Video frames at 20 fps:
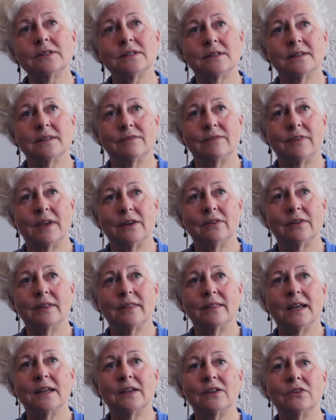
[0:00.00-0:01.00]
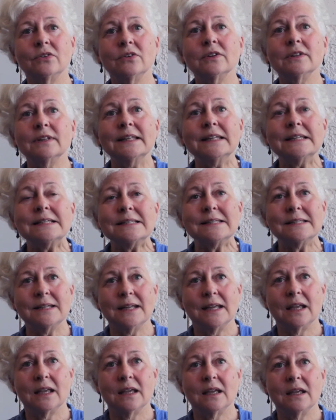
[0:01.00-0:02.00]
to the veteran that your
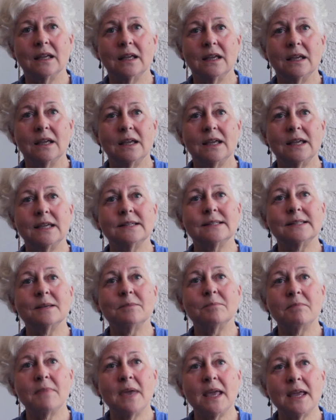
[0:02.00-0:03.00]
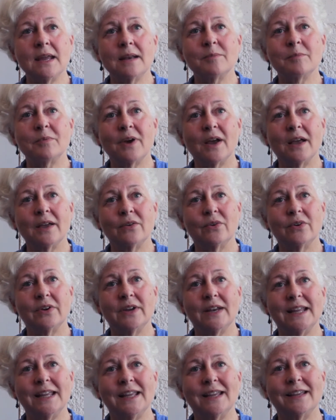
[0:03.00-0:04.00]
listening is the main
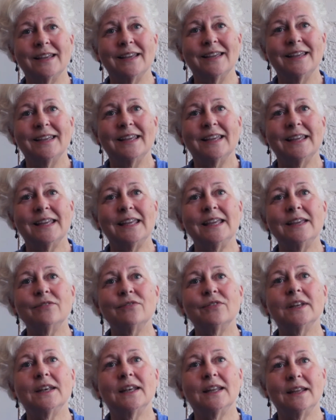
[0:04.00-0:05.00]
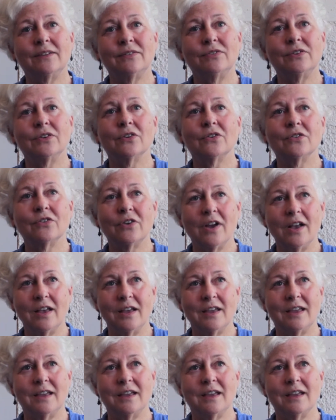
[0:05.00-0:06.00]
priority, even if you're
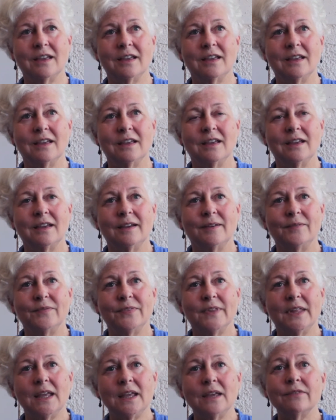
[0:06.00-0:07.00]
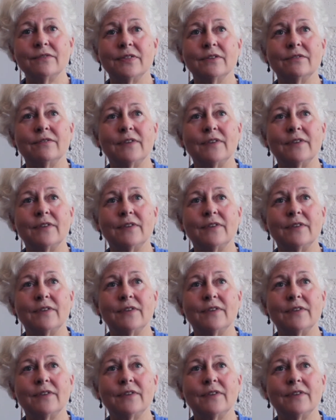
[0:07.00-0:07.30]
crying. If the